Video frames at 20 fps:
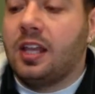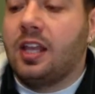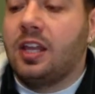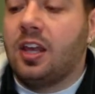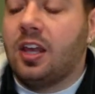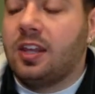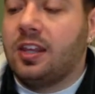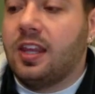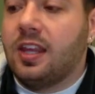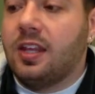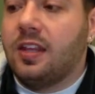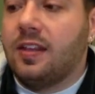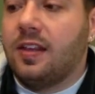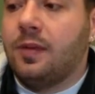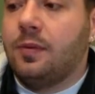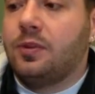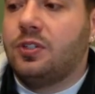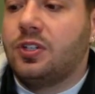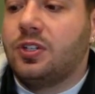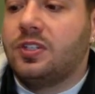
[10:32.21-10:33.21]
They thought that
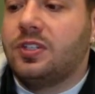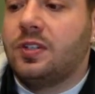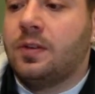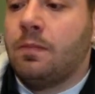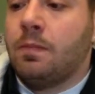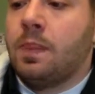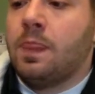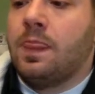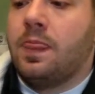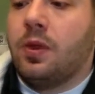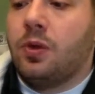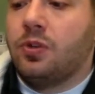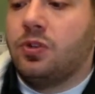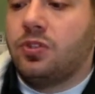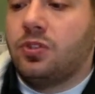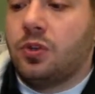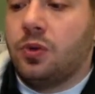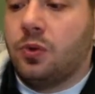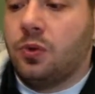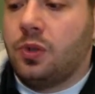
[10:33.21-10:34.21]
it was just they were
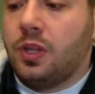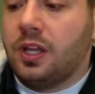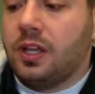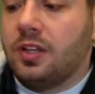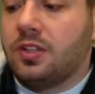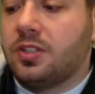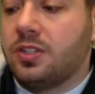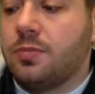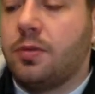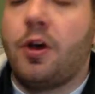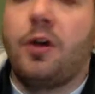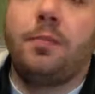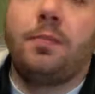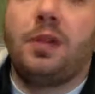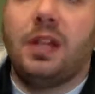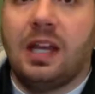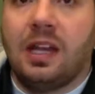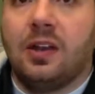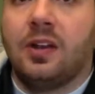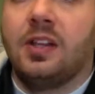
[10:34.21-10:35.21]
so like a small
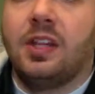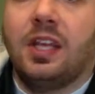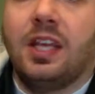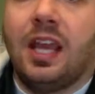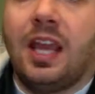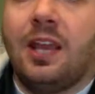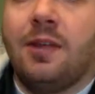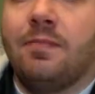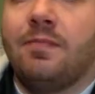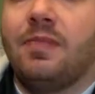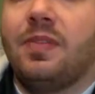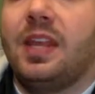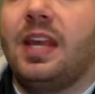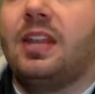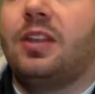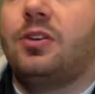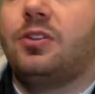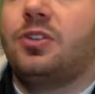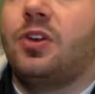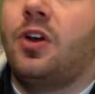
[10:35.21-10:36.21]
player in the game
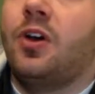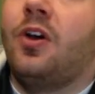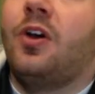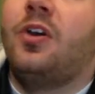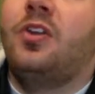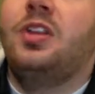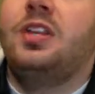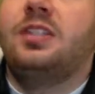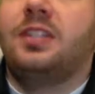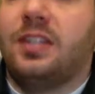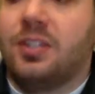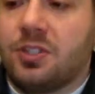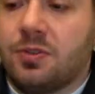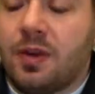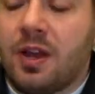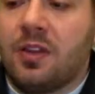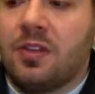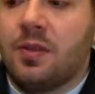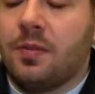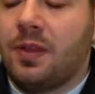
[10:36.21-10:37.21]
that there's all these things
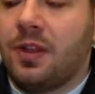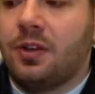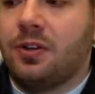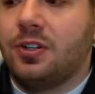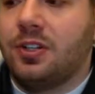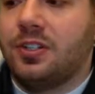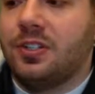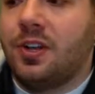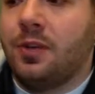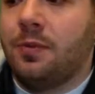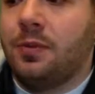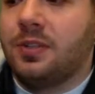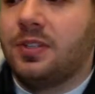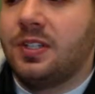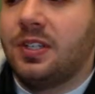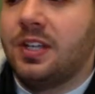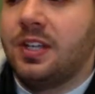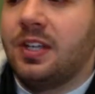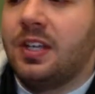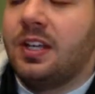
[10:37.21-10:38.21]
around them. They're just
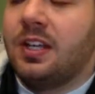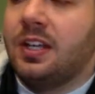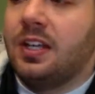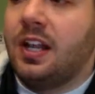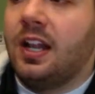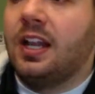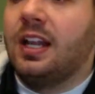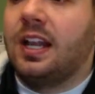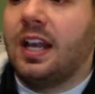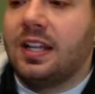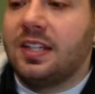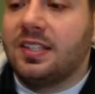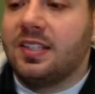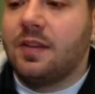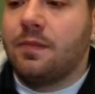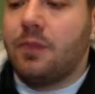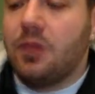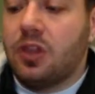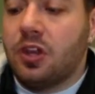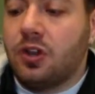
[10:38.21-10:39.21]
almost not against
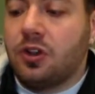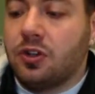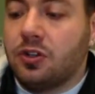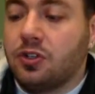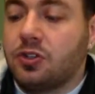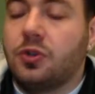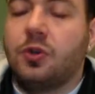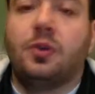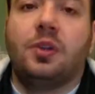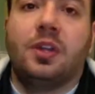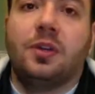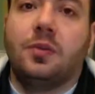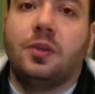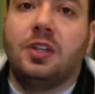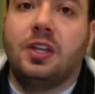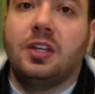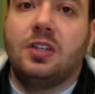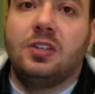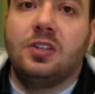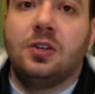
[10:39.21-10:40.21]
them, but they're controlling
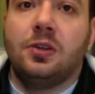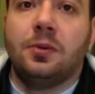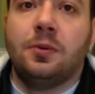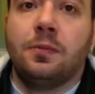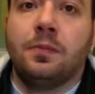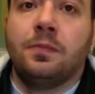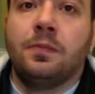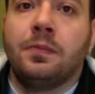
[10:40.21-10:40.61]
what they do.